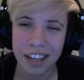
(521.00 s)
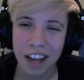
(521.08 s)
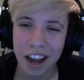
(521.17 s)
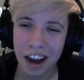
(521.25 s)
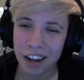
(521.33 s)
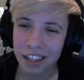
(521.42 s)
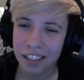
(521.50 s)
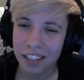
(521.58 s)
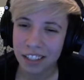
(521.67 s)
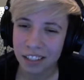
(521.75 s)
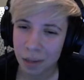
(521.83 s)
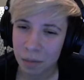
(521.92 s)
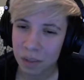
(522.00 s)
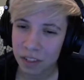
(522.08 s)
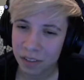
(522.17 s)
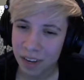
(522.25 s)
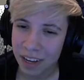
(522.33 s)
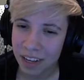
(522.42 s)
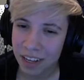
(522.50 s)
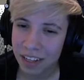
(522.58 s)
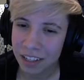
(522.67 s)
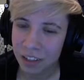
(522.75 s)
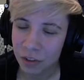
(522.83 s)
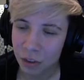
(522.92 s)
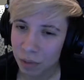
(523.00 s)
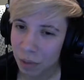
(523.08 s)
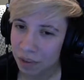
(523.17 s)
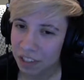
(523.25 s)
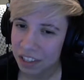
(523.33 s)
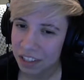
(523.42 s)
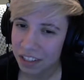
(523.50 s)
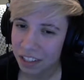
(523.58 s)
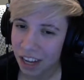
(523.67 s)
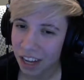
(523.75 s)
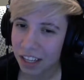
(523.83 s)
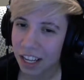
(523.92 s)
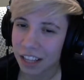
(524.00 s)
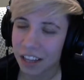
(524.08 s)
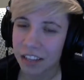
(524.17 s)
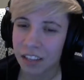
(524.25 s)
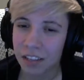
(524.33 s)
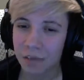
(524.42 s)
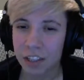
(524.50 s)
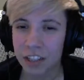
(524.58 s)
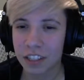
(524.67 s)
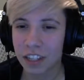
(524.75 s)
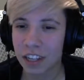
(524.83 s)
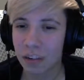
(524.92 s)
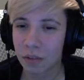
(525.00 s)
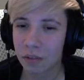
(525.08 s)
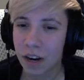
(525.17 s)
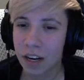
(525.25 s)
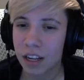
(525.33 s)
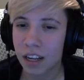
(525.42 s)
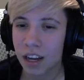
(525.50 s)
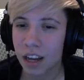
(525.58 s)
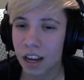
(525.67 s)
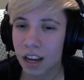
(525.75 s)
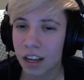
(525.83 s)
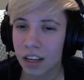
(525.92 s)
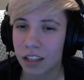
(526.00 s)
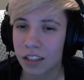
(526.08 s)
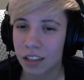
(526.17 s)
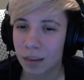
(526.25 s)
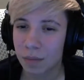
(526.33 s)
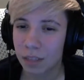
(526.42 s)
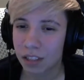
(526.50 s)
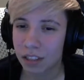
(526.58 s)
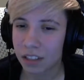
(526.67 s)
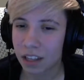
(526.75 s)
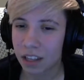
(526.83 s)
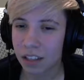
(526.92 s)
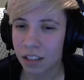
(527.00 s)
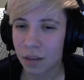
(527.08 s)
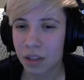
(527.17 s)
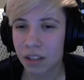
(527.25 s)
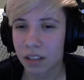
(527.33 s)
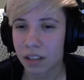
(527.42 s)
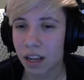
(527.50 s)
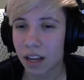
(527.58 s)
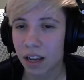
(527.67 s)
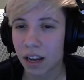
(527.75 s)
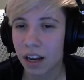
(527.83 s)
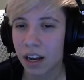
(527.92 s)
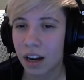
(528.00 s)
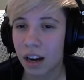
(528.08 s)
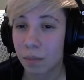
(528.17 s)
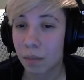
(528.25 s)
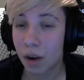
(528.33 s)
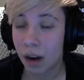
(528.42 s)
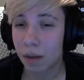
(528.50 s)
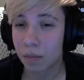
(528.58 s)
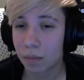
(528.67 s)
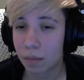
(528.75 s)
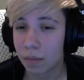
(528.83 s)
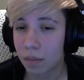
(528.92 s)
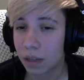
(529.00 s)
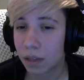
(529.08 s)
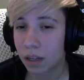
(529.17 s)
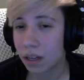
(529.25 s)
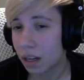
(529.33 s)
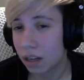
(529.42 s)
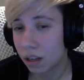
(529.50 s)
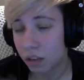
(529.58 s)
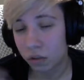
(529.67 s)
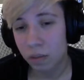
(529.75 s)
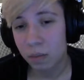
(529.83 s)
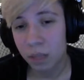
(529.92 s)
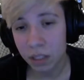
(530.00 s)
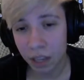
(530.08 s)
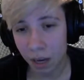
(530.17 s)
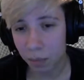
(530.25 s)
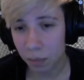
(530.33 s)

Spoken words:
honestly, the Xemnas fight in Dream Drop Distance is kind of like this, in which it's like you're fighting Xemnas, and then Xemnas is like, I'm in a dreamscape,